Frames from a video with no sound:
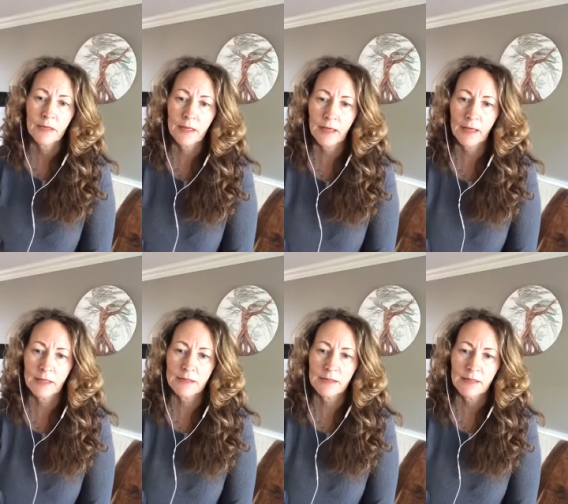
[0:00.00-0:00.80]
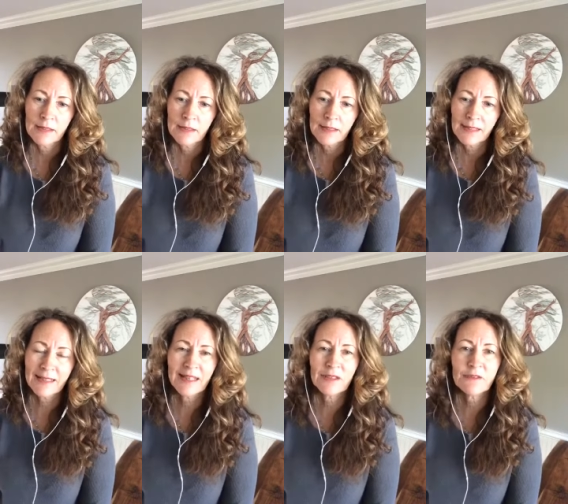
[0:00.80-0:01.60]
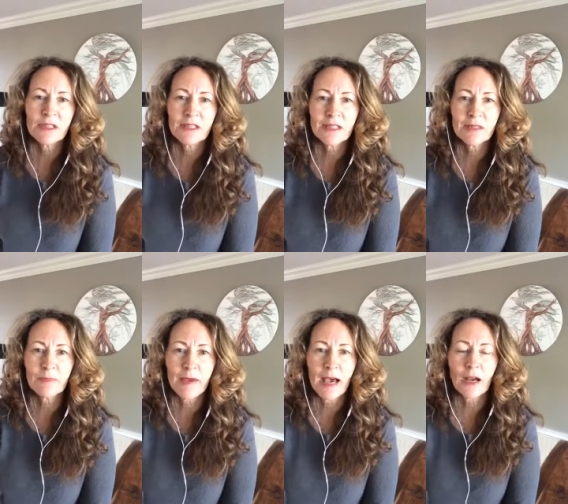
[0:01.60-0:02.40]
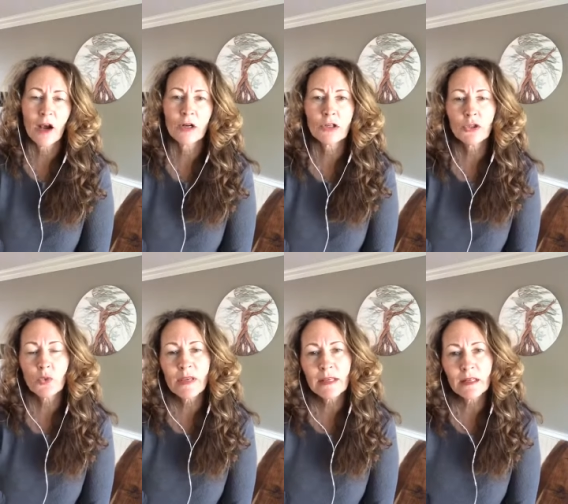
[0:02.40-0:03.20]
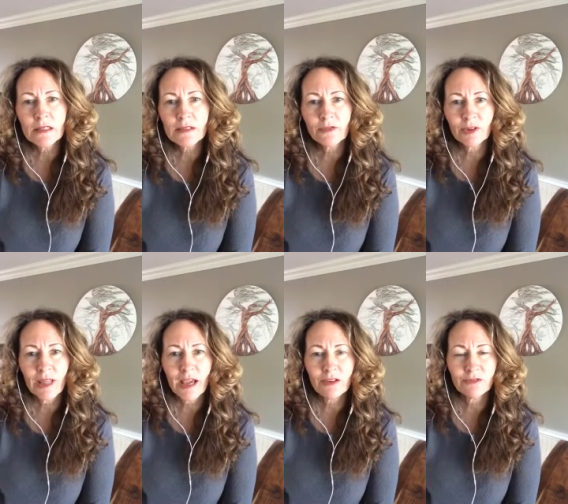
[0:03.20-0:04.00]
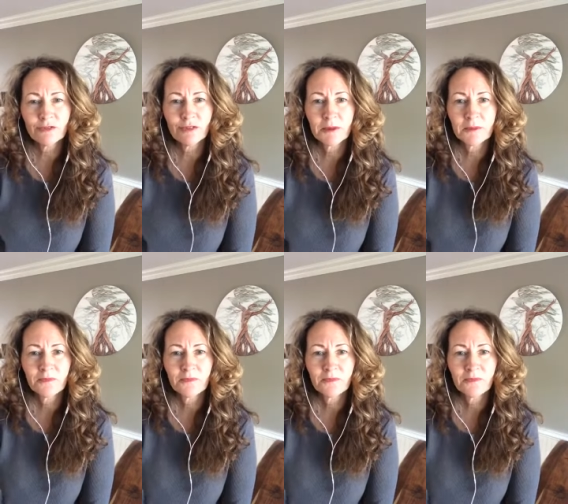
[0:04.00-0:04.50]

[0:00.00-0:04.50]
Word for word: And it gives us back our sweetness for life.